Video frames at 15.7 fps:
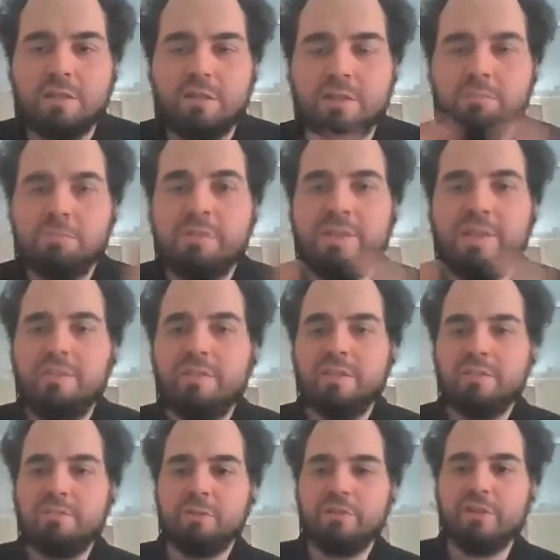Okay,
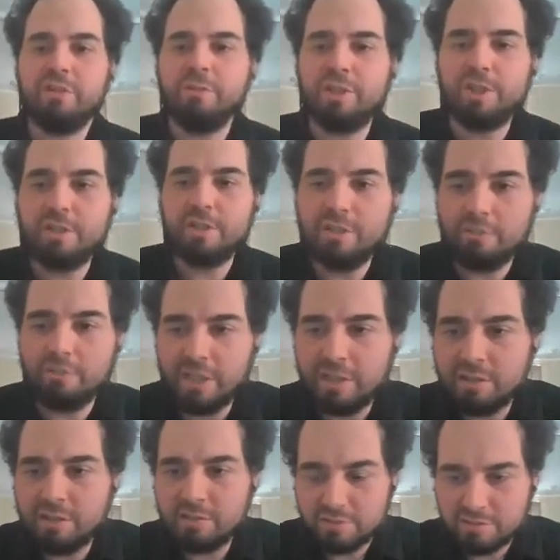that was the question here,
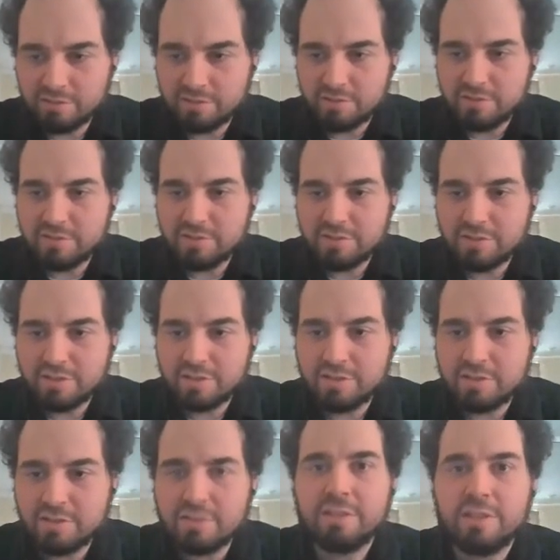right?
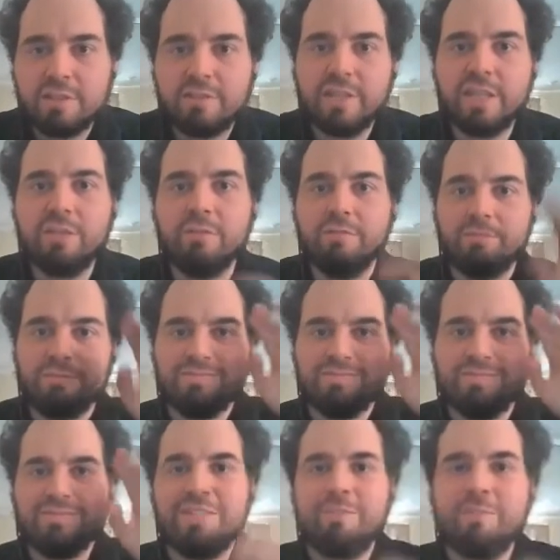Thank you
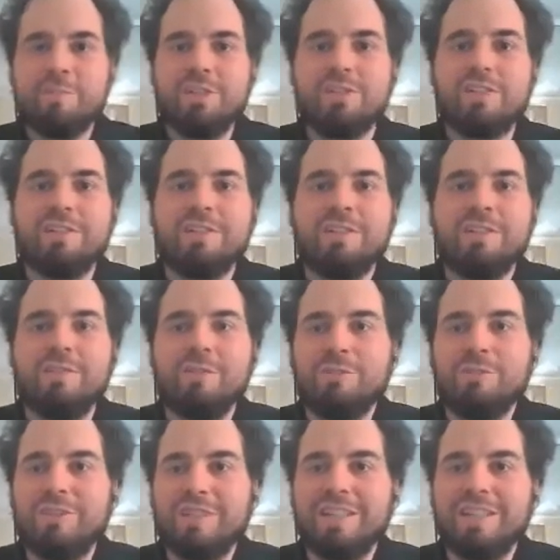very much. Have a good day.